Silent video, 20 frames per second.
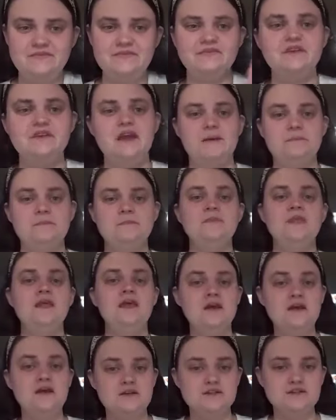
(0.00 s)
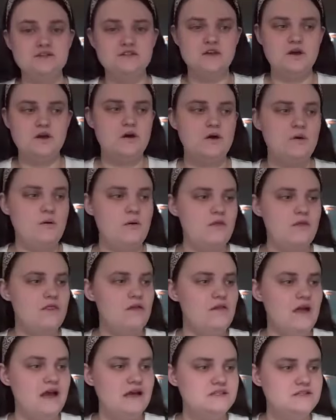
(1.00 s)
Okay. So
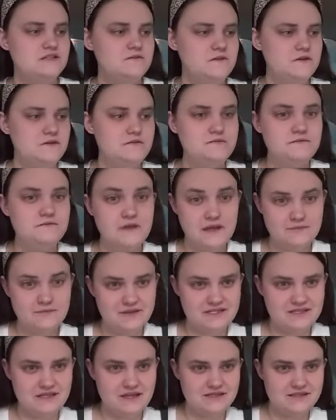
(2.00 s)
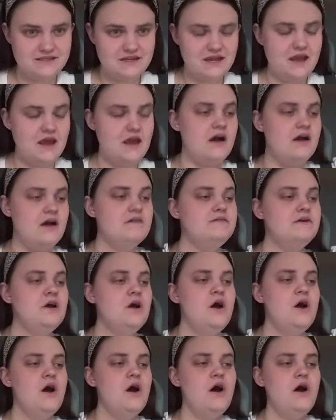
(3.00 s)
the last few family signs I have
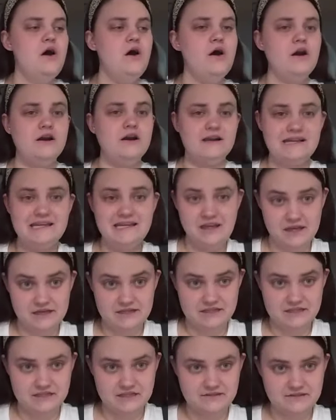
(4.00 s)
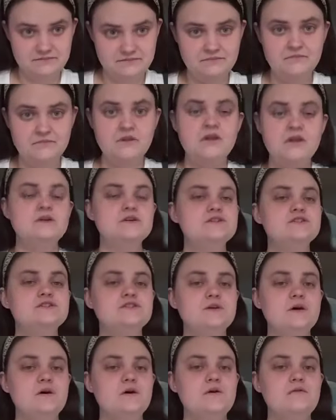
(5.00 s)
are cousin.
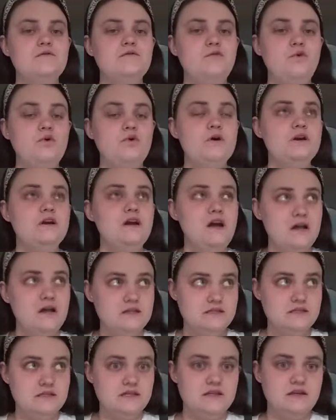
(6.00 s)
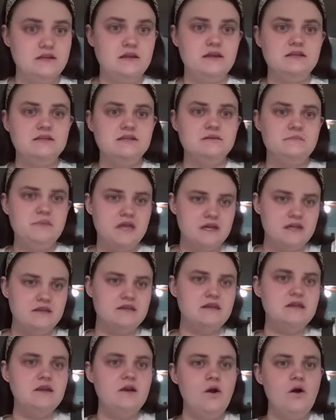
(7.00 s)
So for cousin,
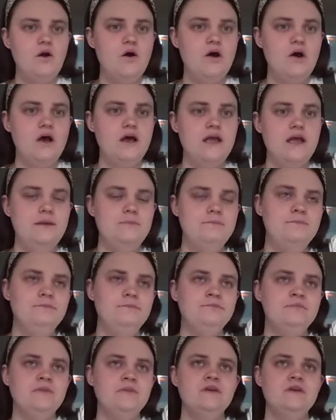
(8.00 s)
depending on